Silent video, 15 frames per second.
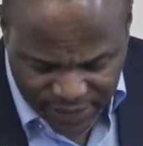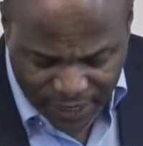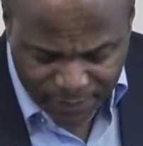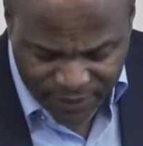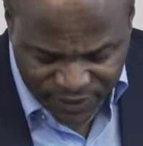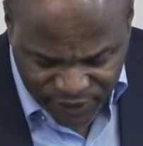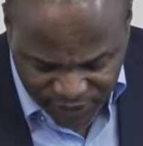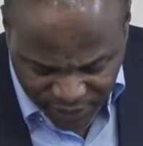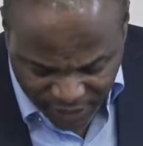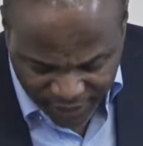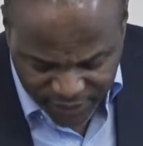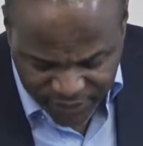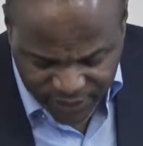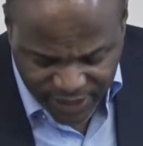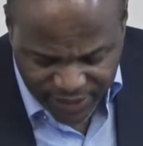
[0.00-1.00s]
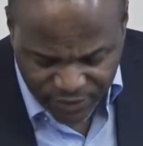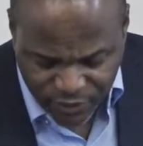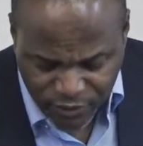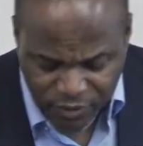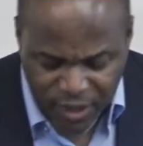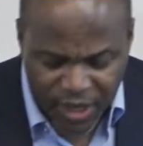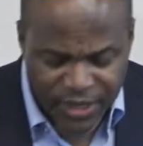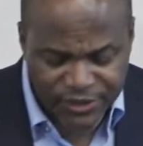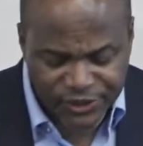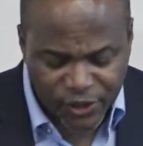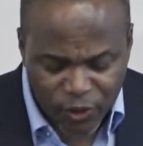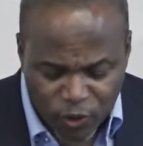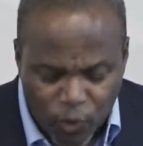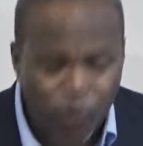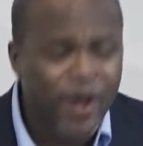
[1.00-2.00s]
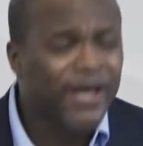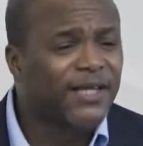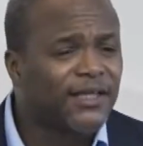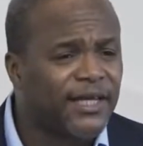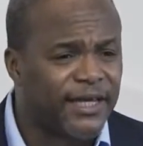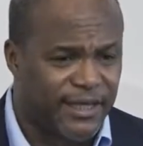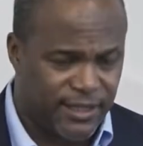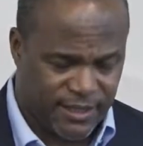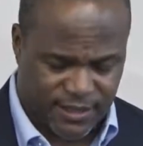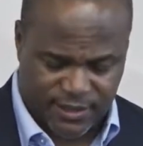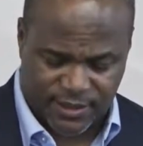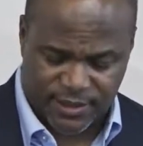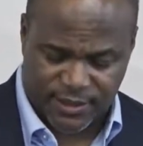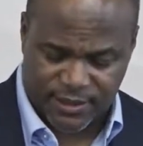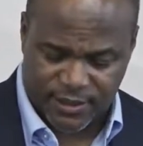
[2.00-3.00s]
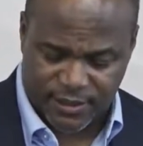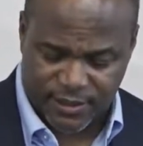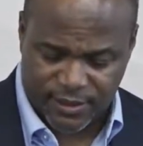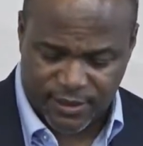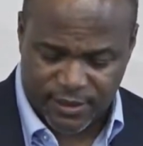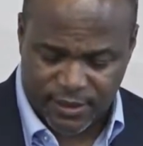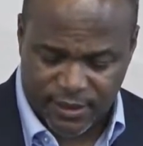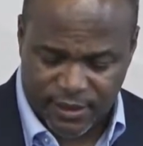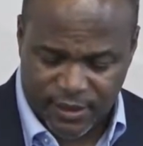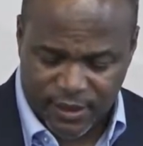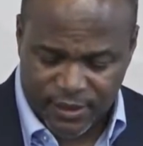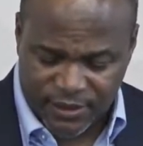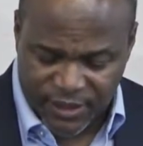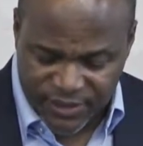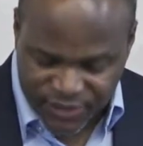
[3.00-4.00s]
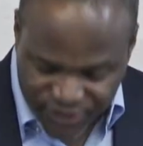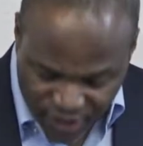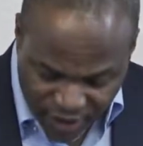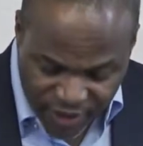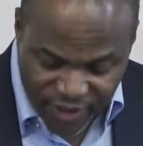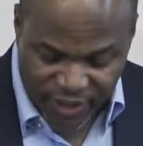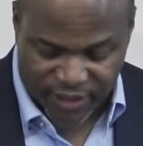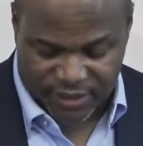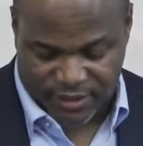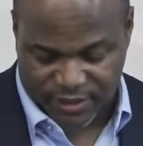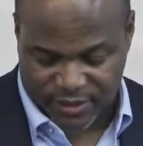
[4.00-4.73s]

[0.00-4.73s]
I'm astonished that you so quickly deserting